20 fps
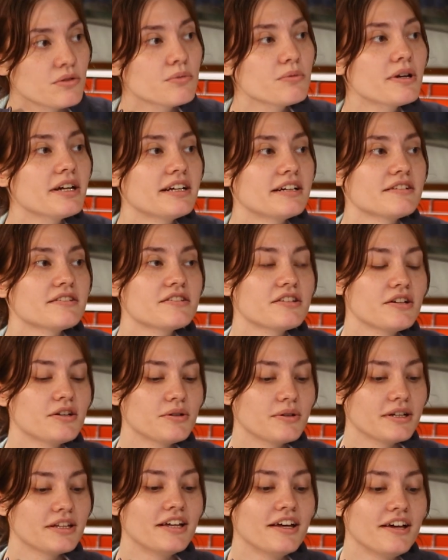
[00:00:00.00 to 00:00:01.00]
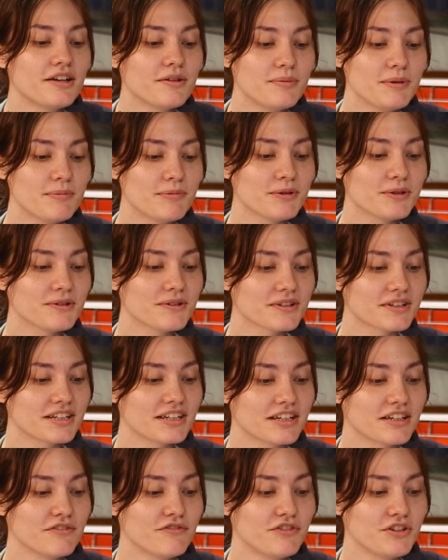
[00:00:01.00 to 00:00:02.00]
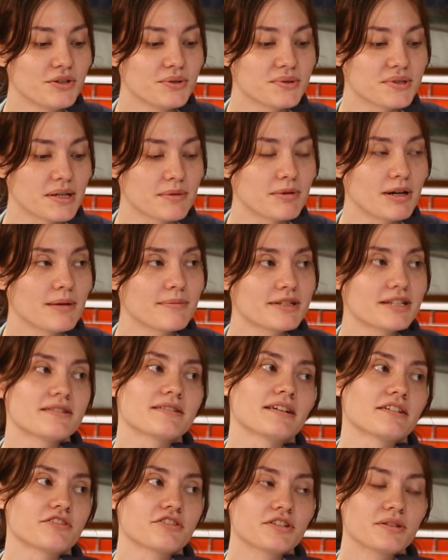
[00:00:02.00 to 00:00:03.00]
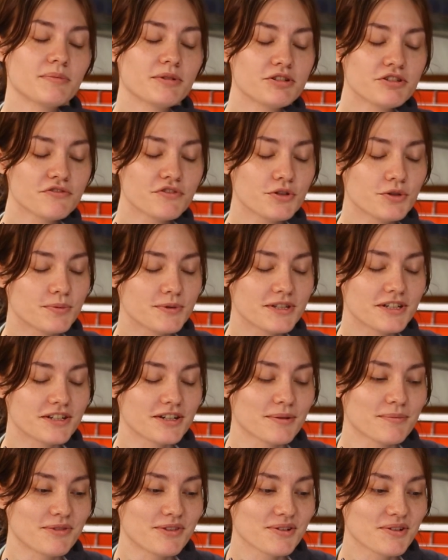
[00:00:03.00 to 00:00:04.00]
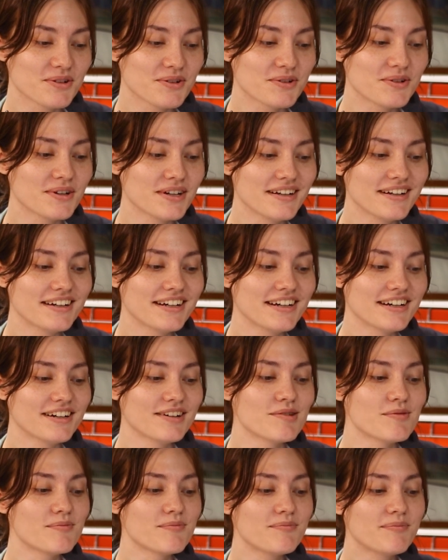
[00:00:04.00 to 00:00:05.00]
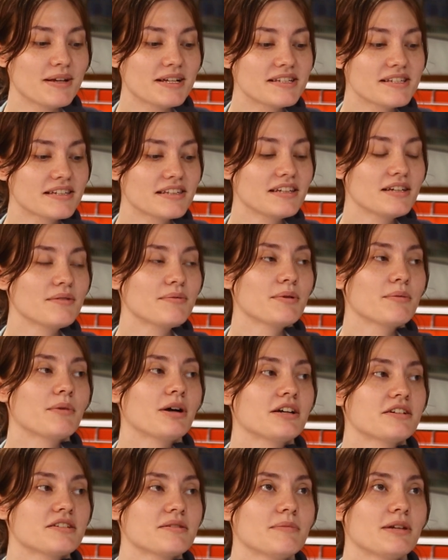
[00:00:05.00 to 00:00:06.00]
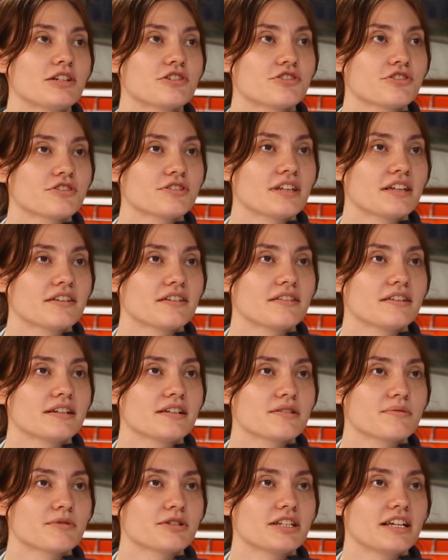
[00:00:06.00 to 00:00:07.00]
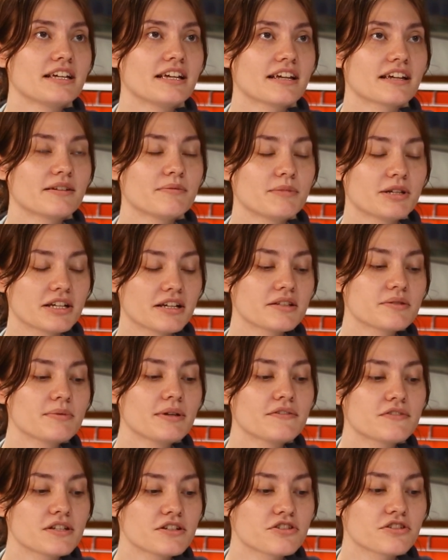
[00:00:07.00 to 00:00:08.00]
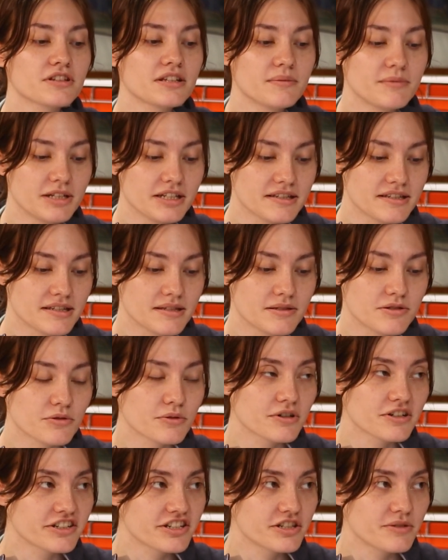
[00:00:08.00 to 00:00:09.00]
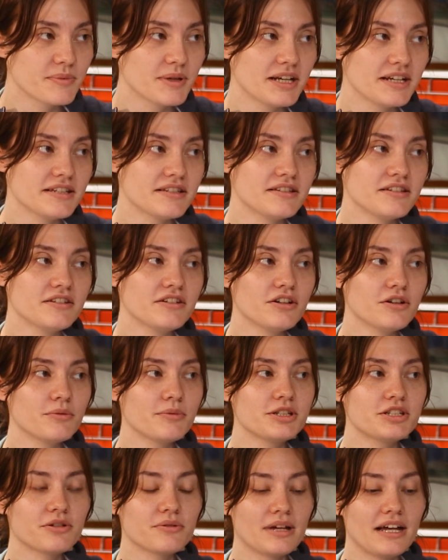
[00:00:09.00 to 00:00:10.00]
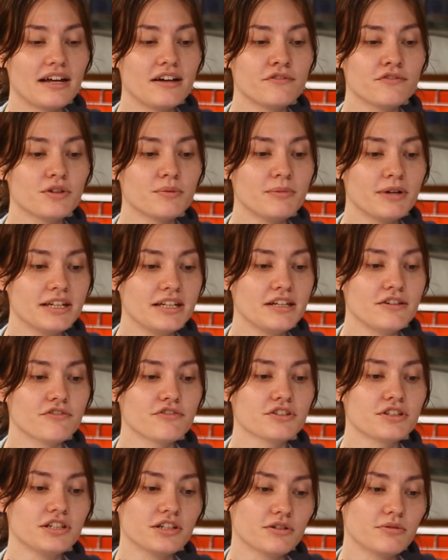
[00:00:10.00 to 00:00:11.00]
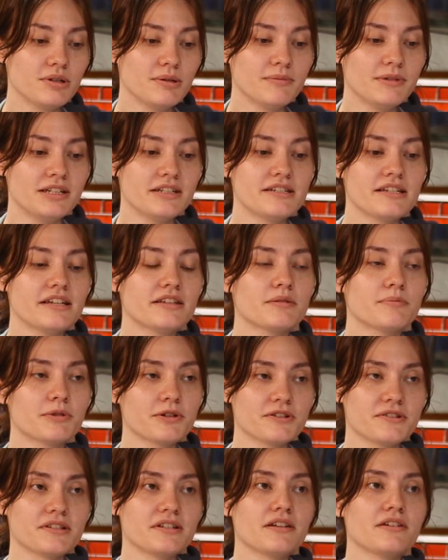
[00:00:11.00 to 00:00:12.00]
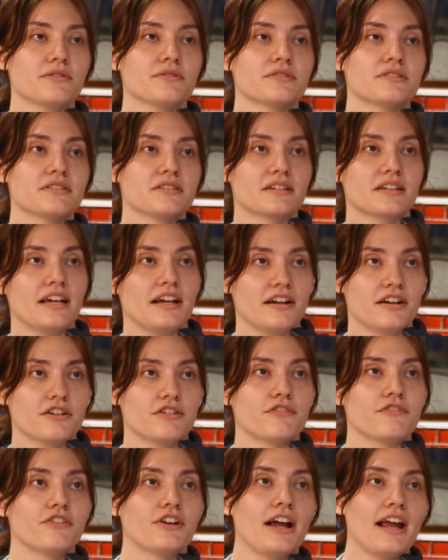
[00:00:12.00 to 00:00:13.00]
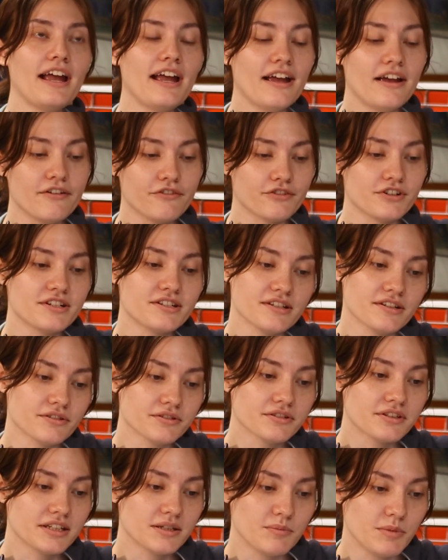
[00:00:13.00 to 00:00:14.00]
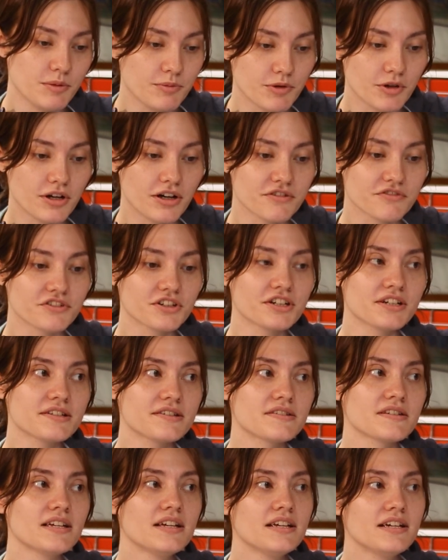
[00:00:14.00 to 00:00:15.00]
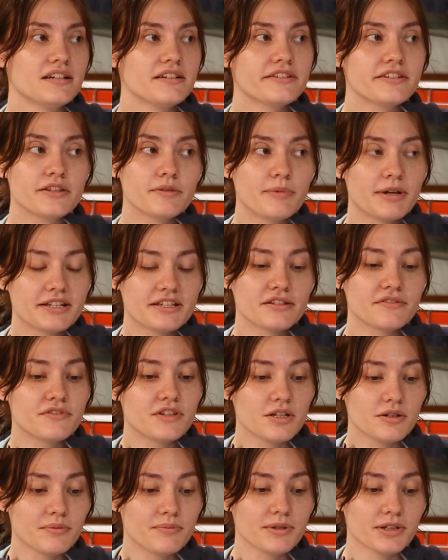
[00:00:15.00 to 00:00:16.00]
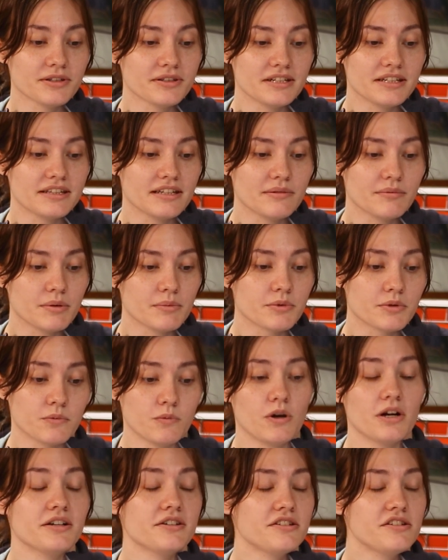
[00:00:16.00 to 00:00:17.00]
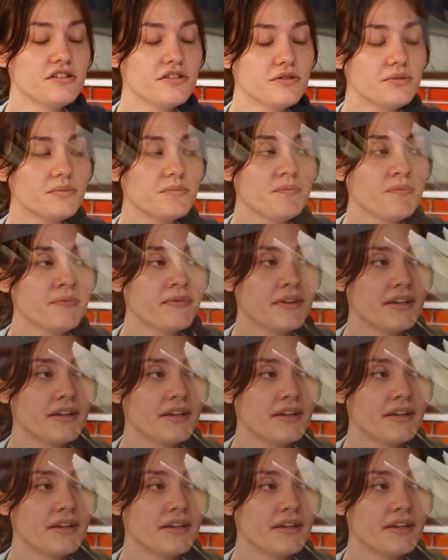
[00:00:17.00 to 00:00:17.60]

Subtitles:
Right, so a lot of people get confused. I promise it's not just a bunch of hoops to jump through. Basically, we want to make sure that the things we're taking in, because we have such a limited storage space, you know, we don't have the money for the equipment and the personnel to care for every single thing people offer us to the best of the ability that we would want to.